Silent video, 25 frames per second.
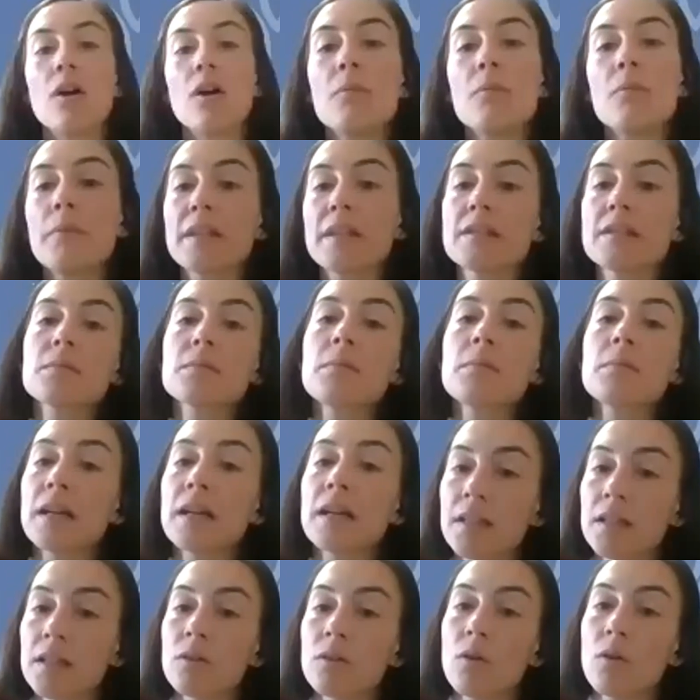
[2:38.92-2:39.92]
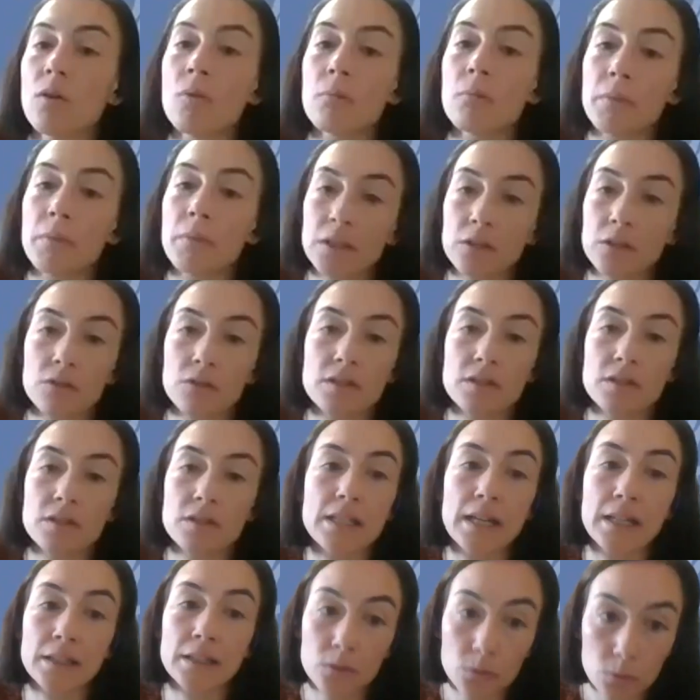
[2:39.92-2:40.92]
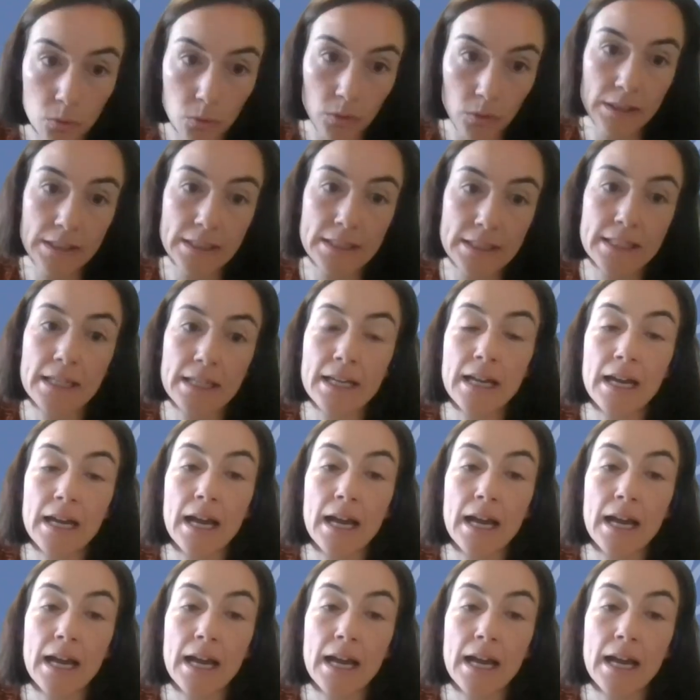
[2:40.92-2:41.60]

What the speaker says: On benchmarking, on methods and tools.